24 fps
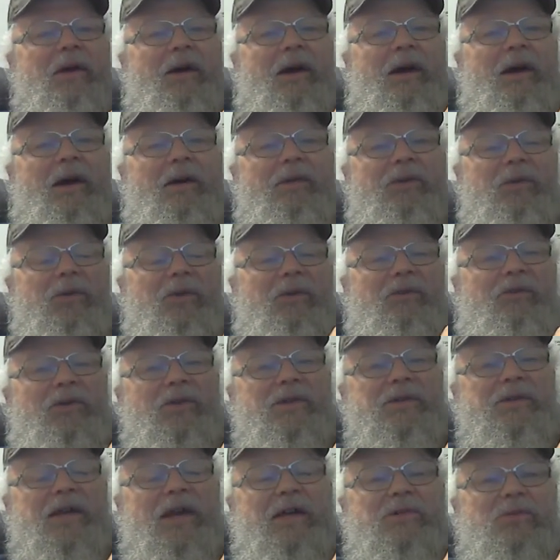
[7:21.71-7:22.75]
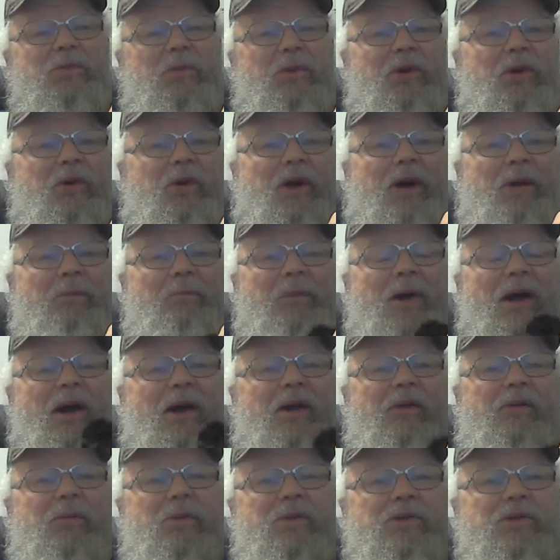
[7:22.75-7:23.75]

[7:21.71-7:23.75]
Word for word: uh, do the first test when you're on Mars,